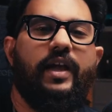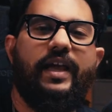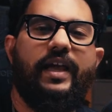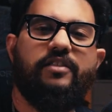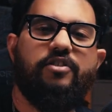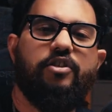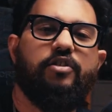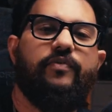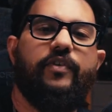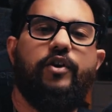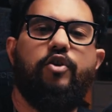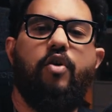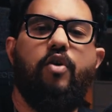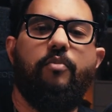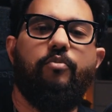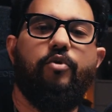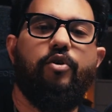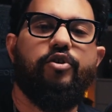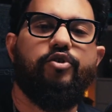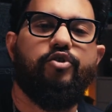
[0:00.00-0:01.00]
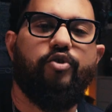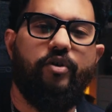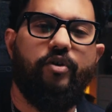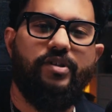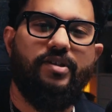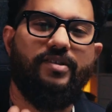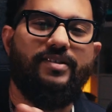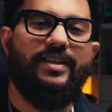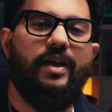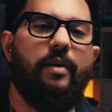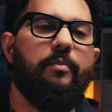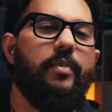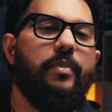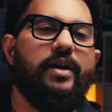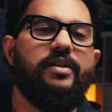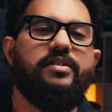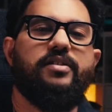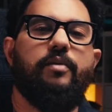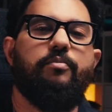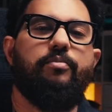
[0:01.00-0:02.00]
In this video, I'm going to show you the
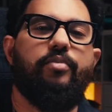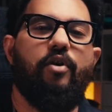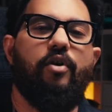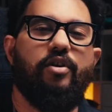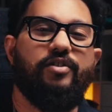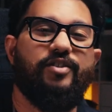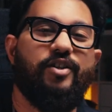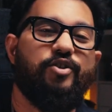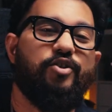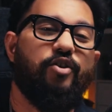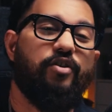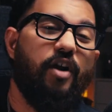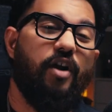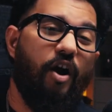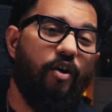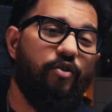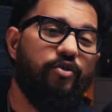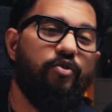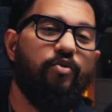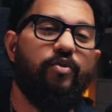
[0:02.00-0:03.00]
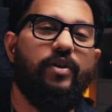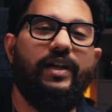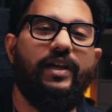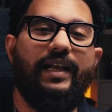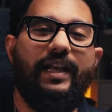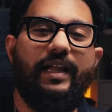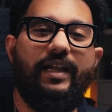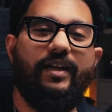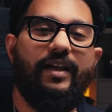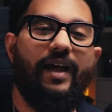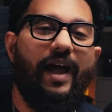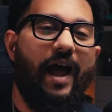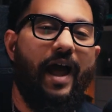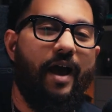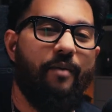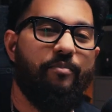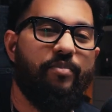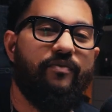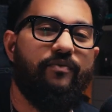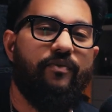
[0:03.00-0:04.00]
step-by-step process on how you can link
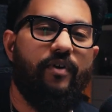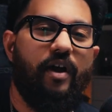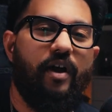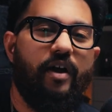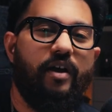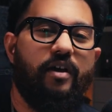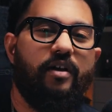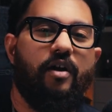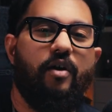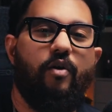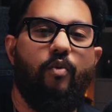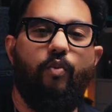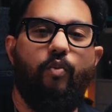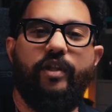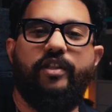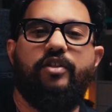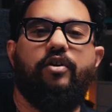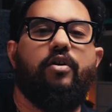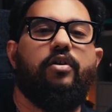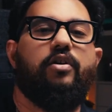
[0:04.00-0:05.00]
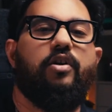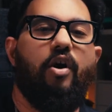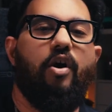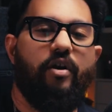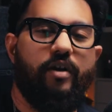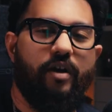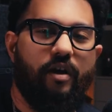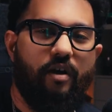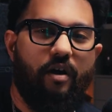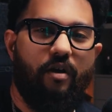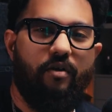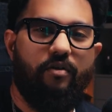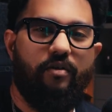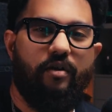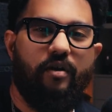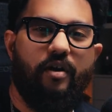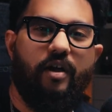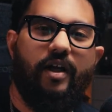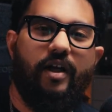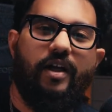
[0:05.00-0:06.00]
Apify with your Claude account.